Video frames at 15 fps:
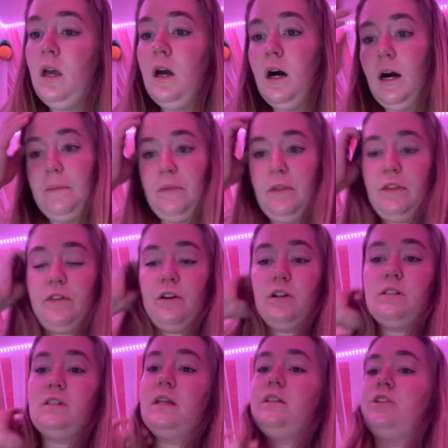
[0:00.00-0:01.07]
The third
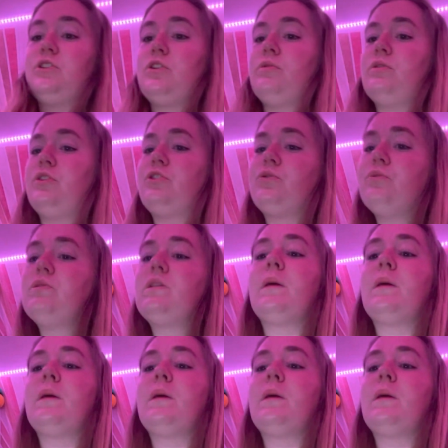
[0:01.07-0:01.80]
stanza shows a true